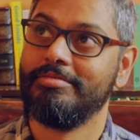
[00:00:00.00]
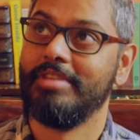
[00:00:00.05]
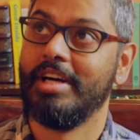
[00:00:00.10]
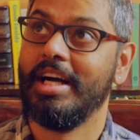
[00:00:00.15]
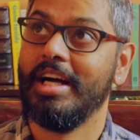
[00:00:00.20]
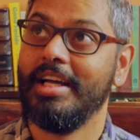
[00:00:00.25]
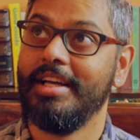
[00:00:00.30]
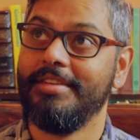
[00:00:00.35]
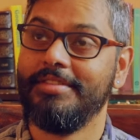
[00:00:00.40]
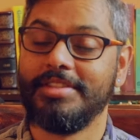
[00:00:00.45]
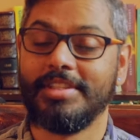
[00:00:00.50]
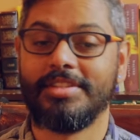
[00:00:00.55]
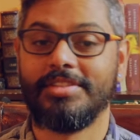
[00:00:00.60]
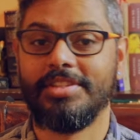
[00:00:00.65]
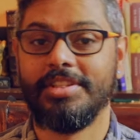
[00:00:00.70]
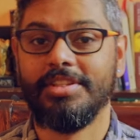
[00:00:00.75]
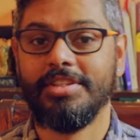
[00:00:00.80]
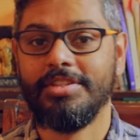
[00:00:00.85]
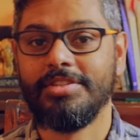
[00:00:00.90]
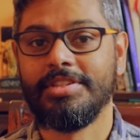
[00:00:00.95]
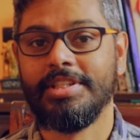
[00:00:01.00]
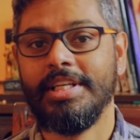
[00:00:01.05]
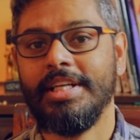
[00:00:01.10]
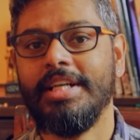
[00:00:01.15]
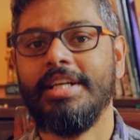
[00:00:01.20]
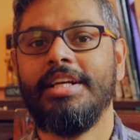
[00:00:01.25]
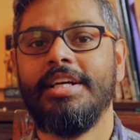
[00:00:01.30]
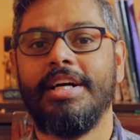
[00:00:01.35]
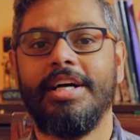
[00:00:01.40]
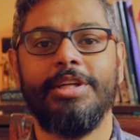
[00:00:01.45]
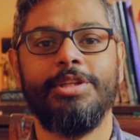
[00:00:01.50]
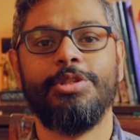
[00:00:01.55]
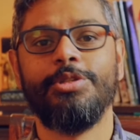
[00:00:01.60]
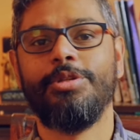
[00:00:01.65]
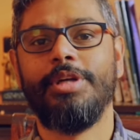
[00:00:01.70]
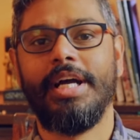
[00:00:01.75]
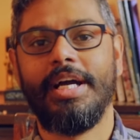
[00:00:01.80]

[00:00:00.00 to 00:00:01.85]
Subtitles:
5-6 years. I do